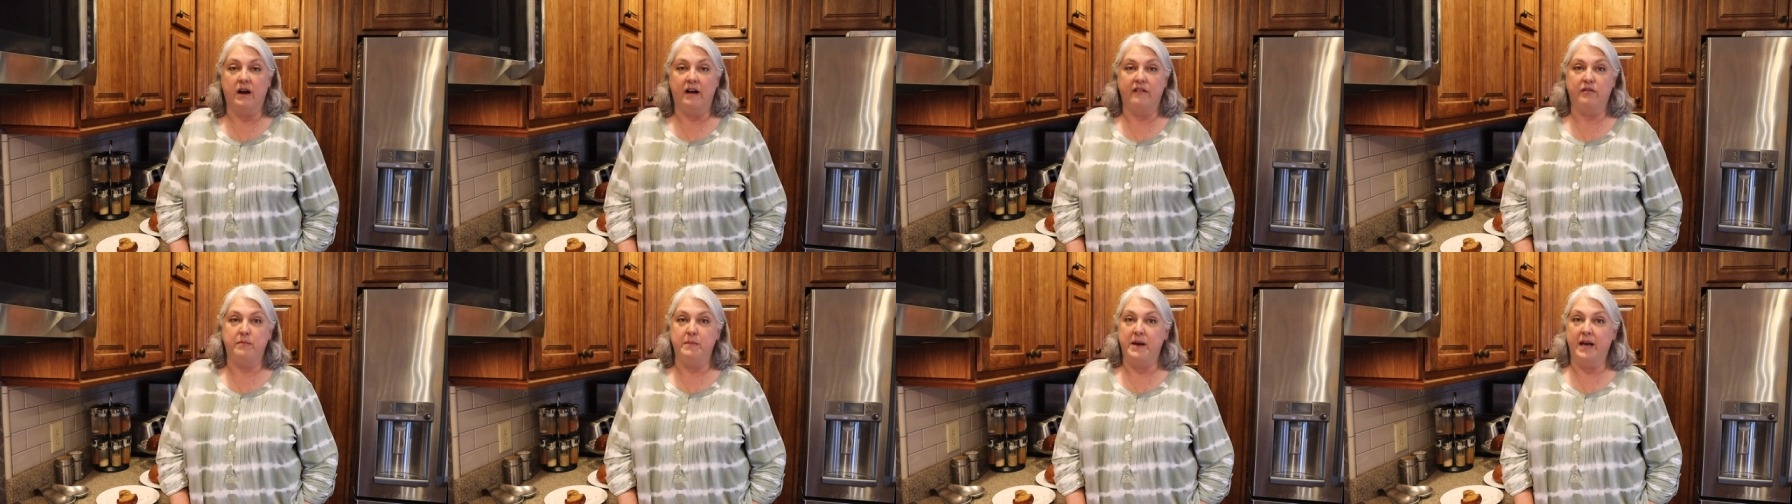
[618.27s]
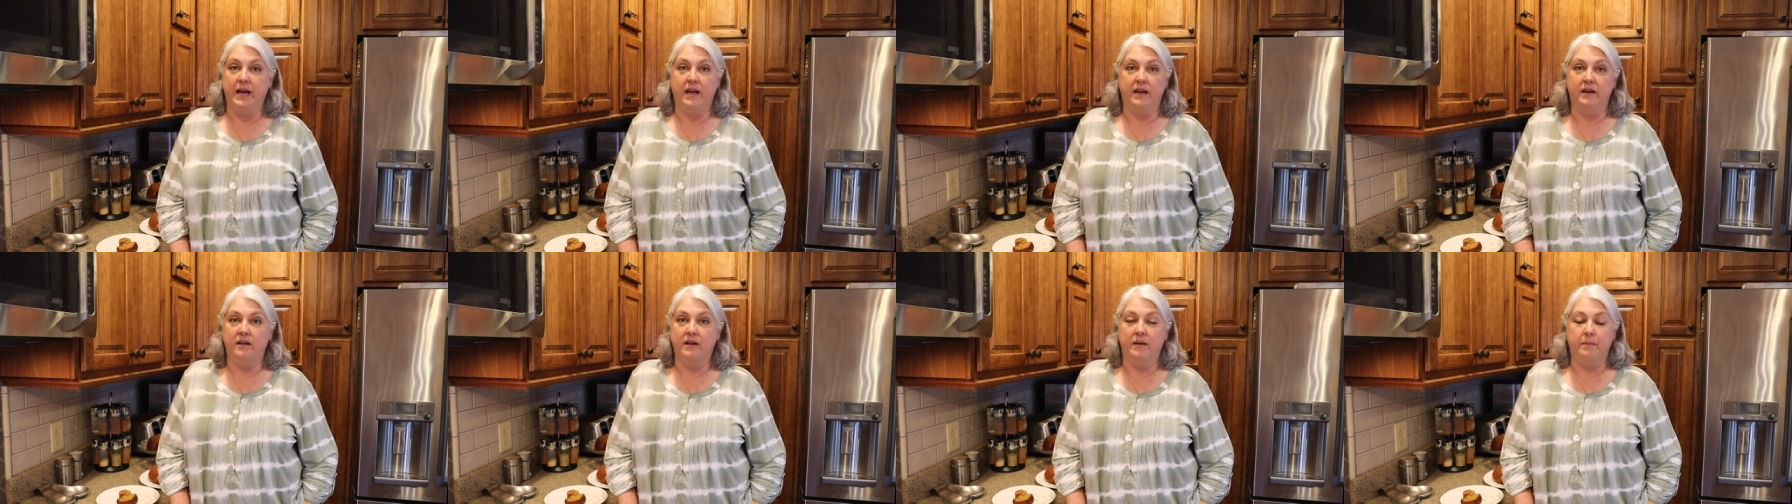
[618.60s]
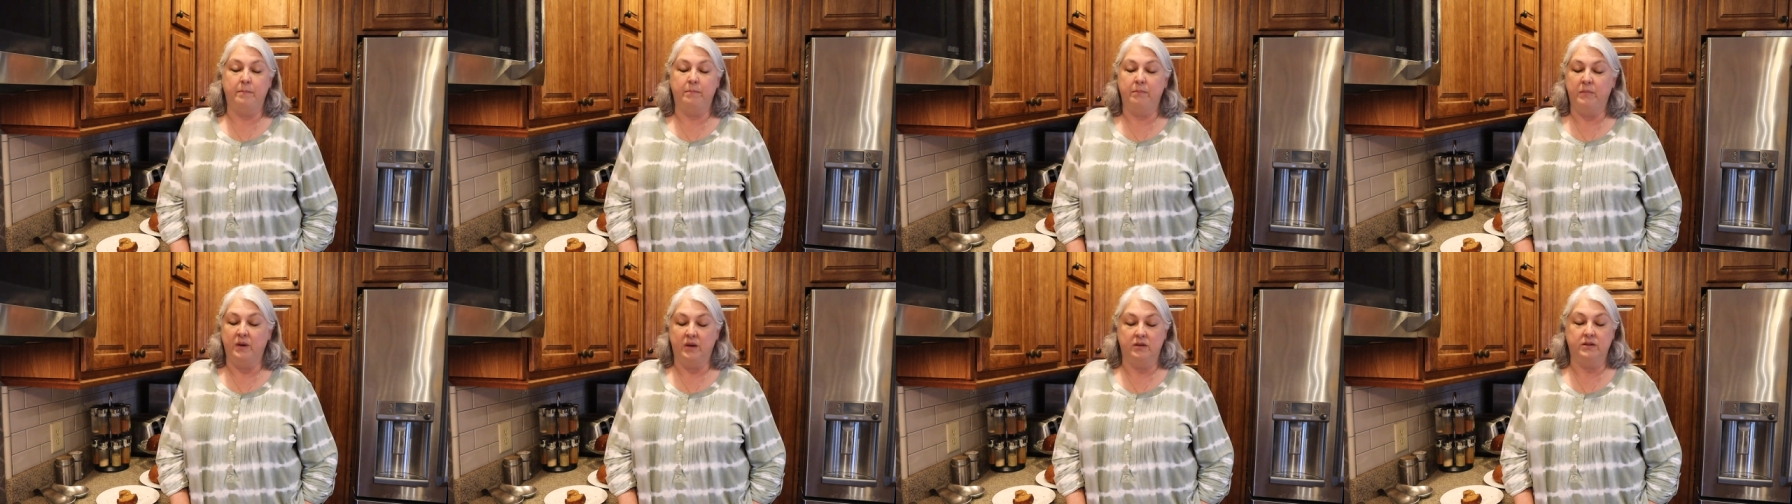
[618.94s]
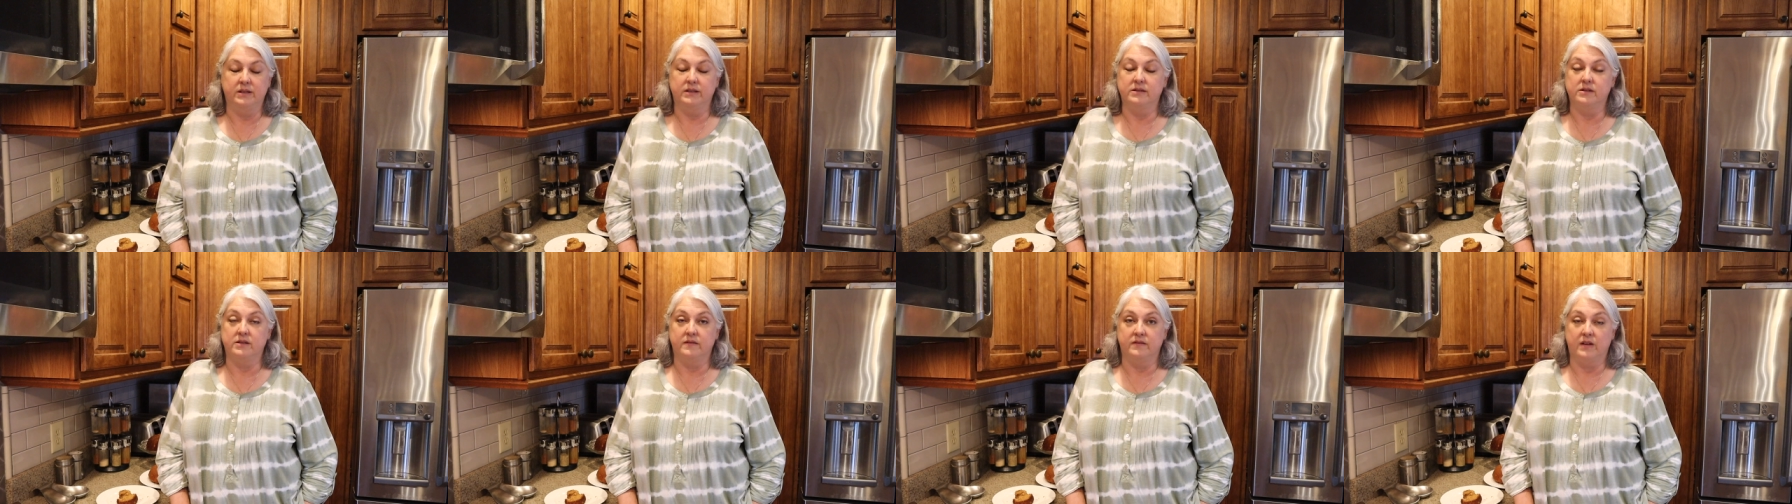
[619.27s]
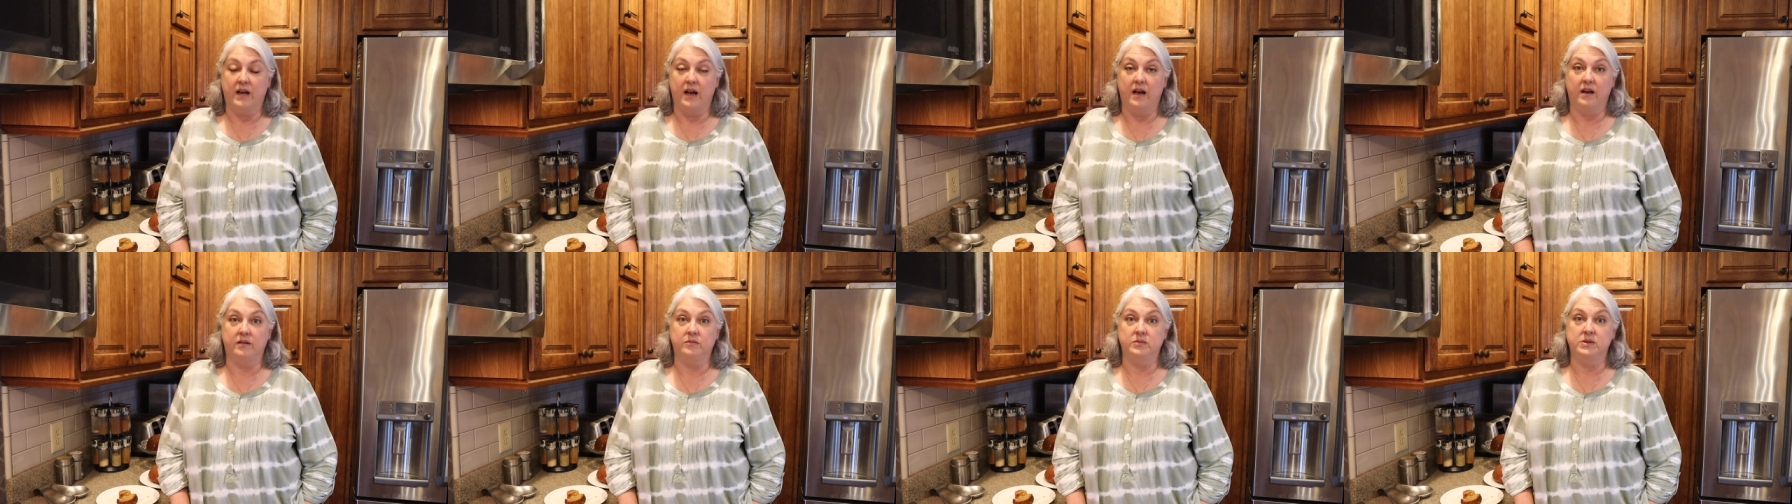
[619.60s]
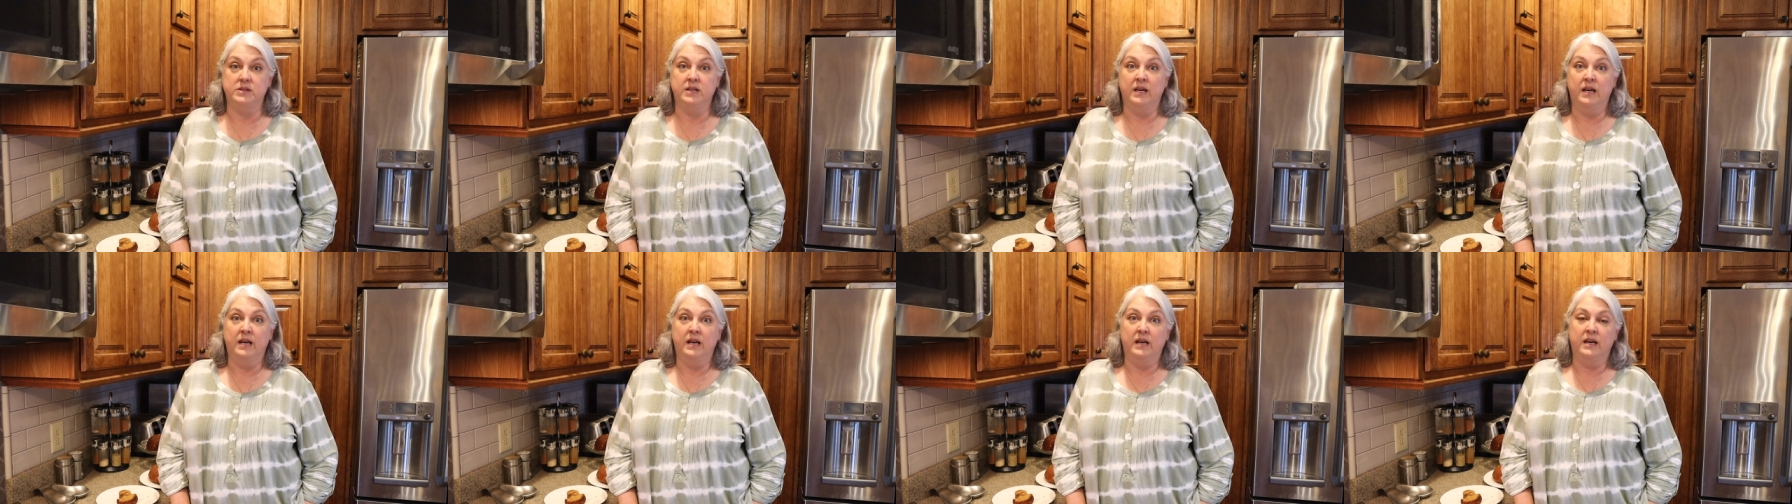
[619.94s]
I've made millions of times.